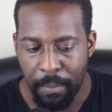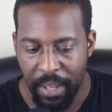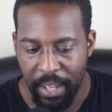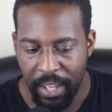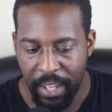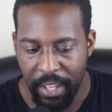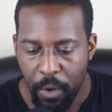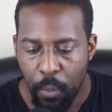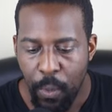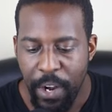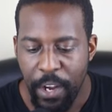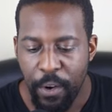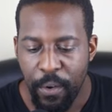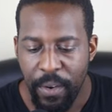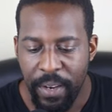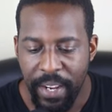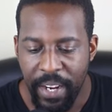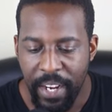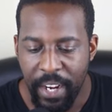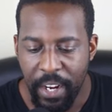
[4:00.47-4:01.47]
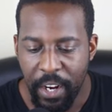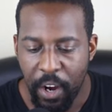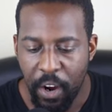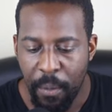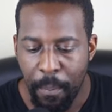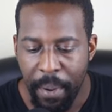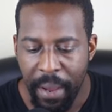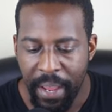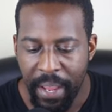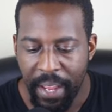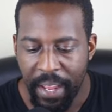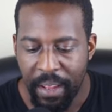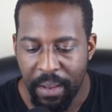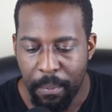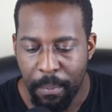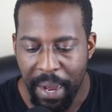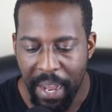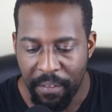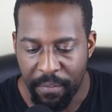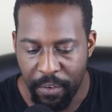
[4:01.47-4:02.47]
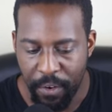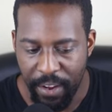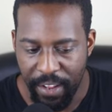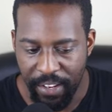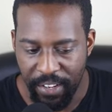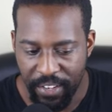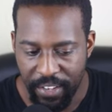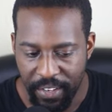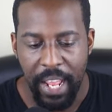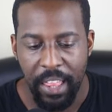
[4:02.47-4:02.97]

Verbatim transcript: me when you didn't obey my voice.